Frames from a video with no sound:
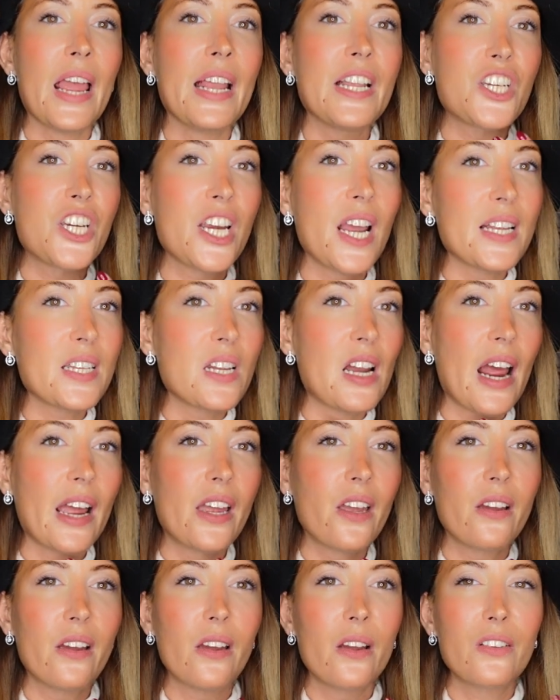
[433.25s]
And she has
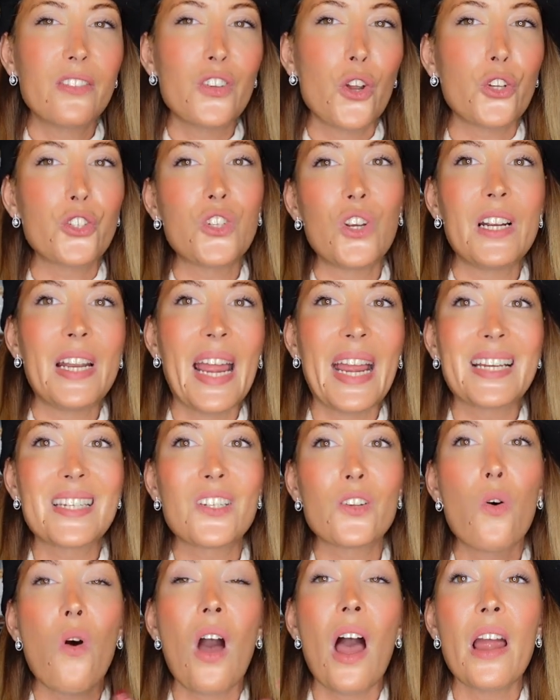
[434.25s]
like a turtleneck,
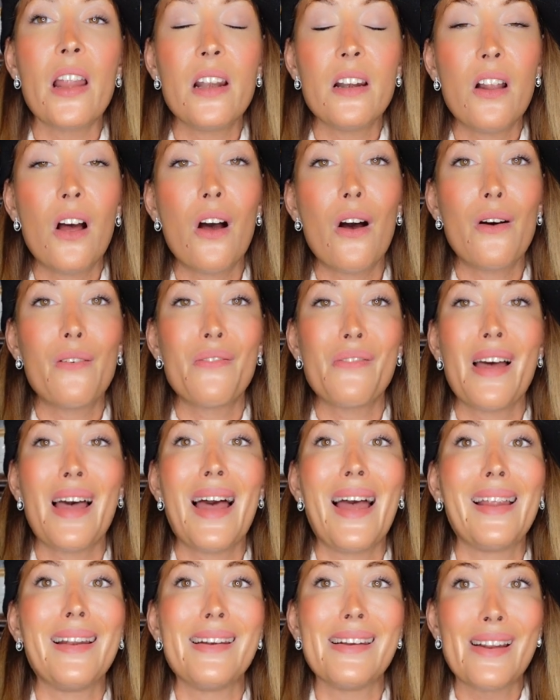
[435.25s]
so I
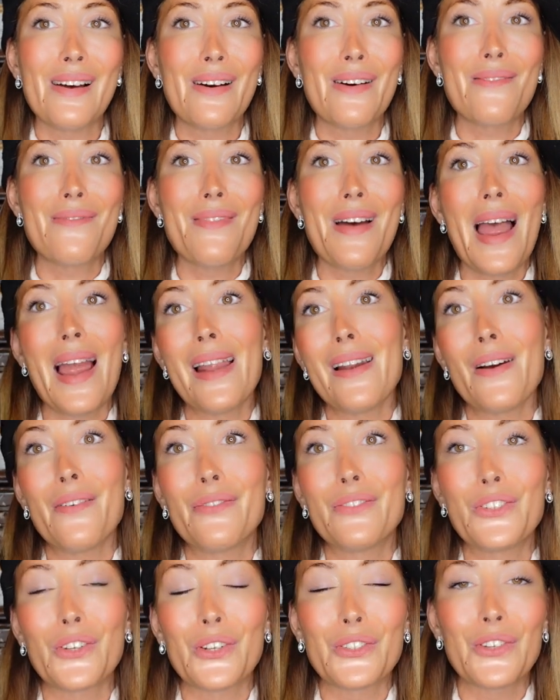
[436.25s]

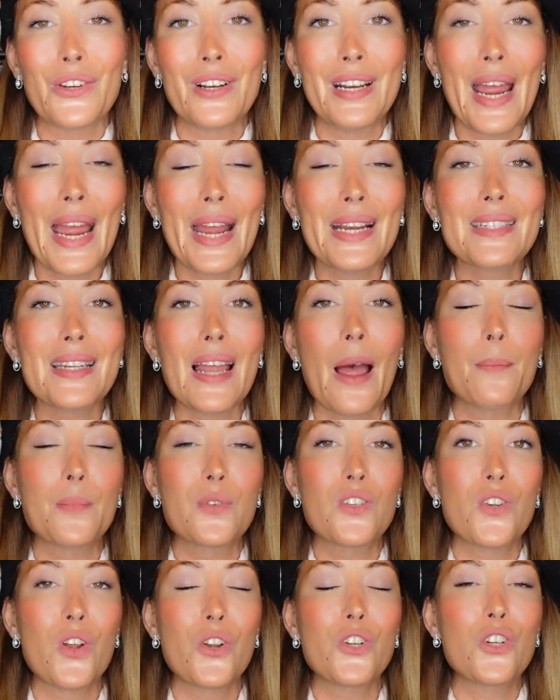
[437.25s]
love turtlenecks. I'm
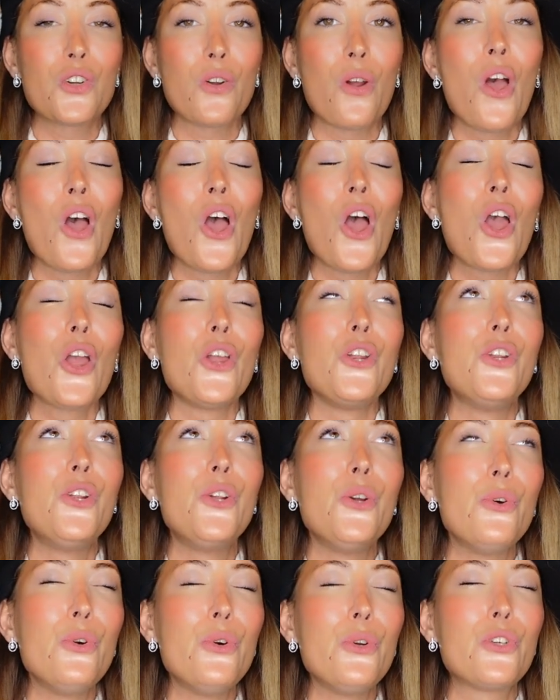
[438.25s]
such a
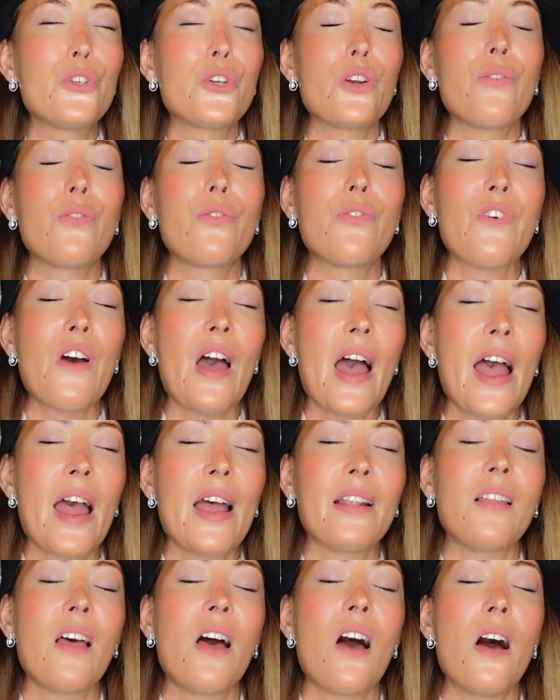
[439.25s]
huge
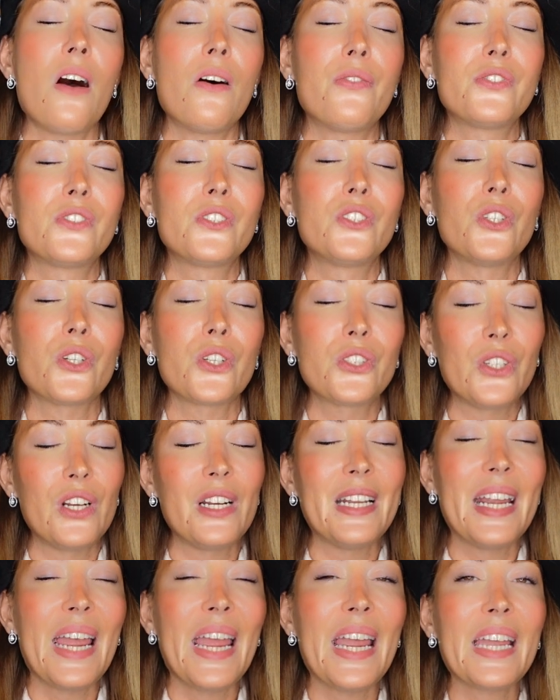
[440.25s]
fan of
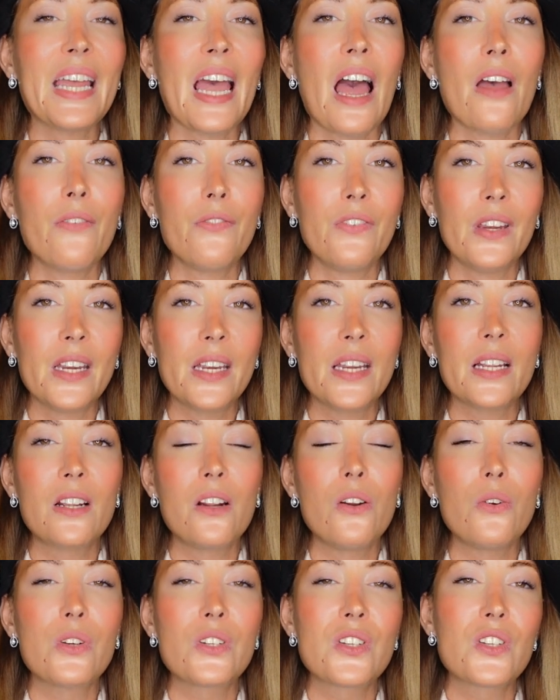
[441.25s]
turtleneck. I think it
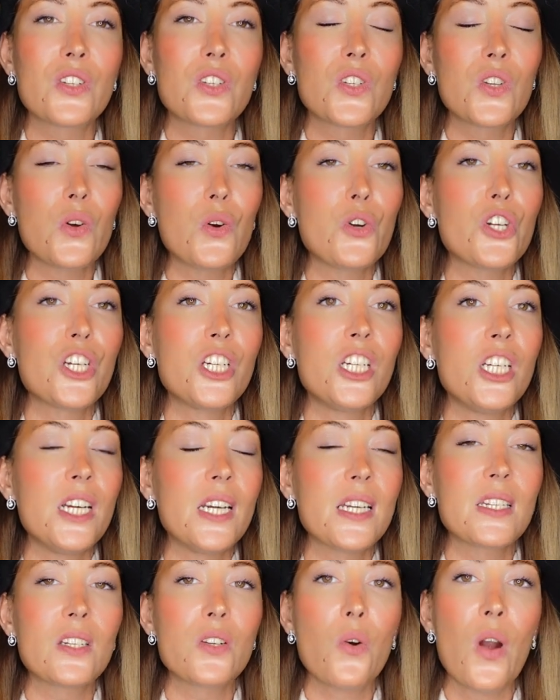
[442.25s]
looks so
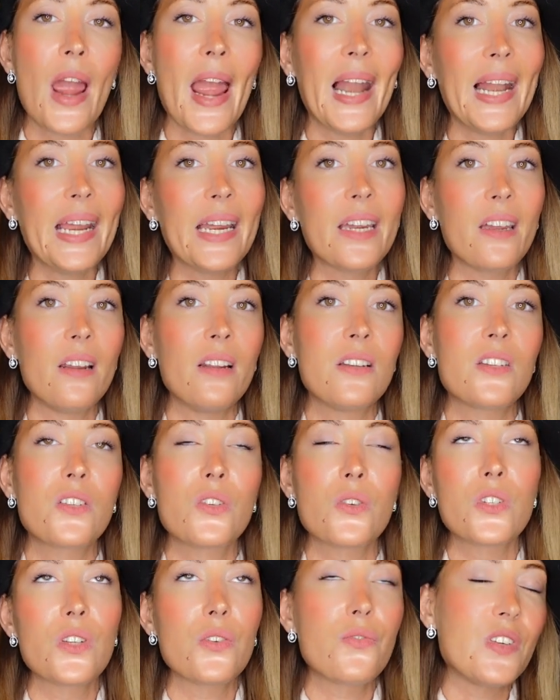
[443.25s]
chic, so elegant,
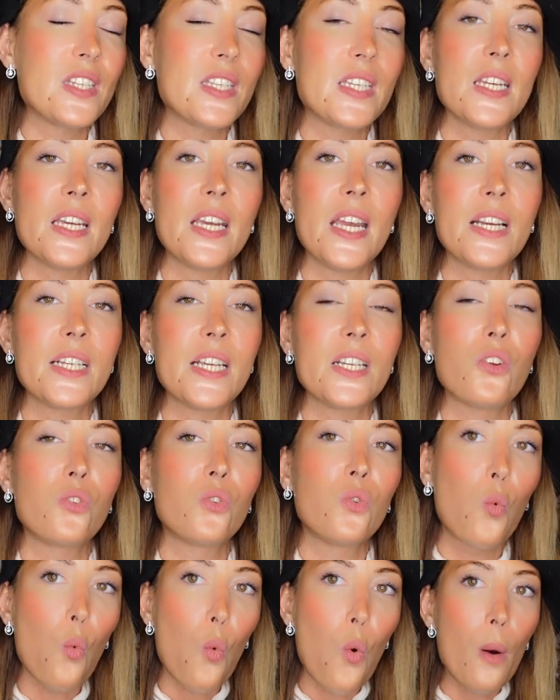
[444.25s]
so sophisticated
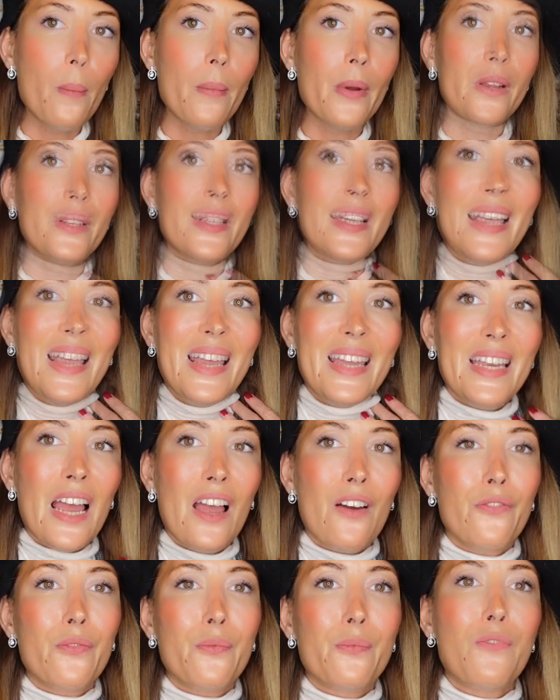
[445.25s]
on a woman.
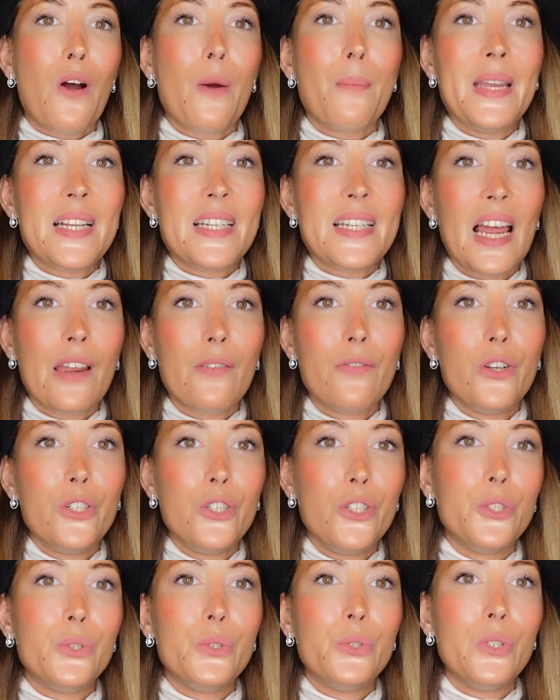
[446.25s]
Yeah, for me it's like the
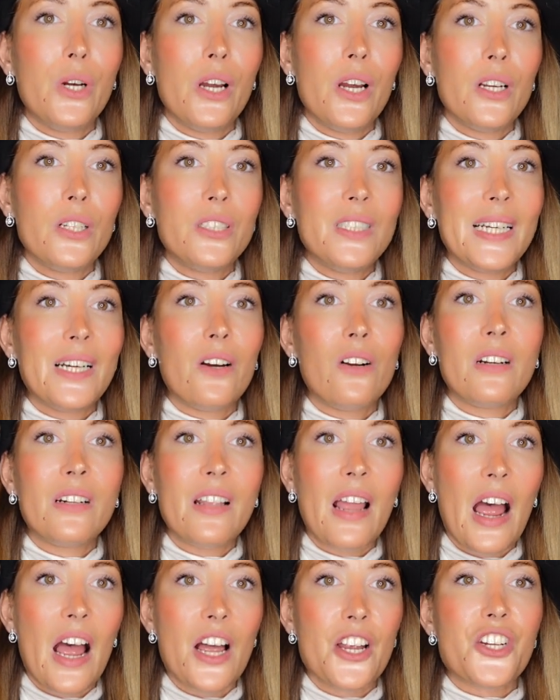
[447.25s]
new
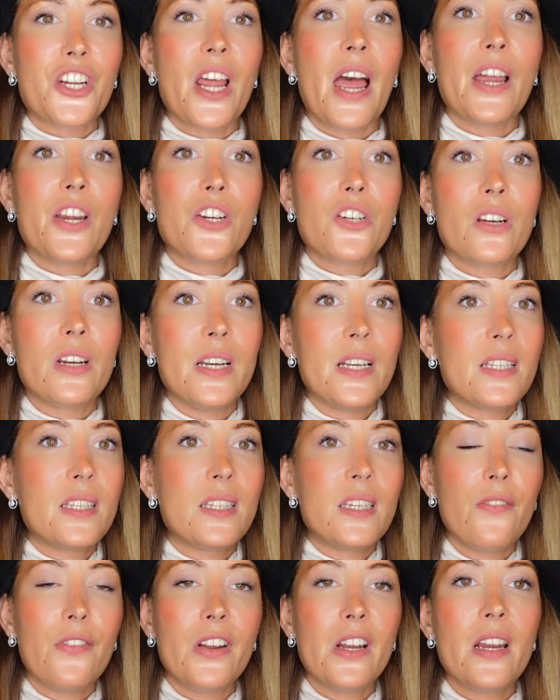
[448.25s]
décolletage. Actually, it's
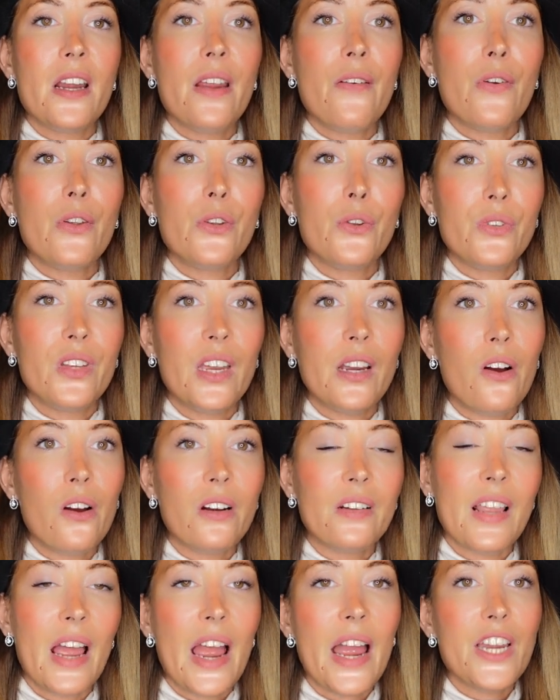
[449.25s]
definitely the new
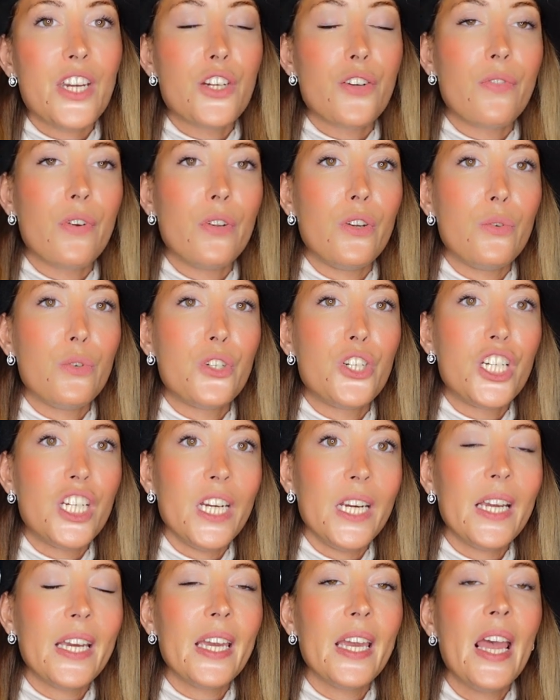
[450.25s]
décolletage, the new
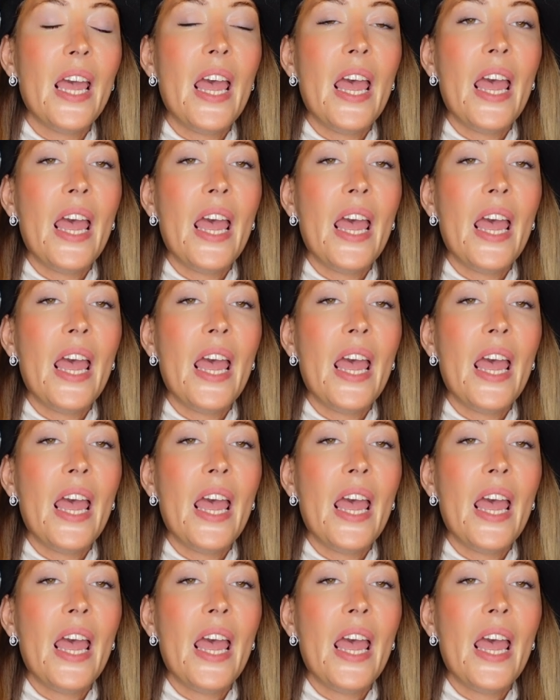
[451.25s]
chic.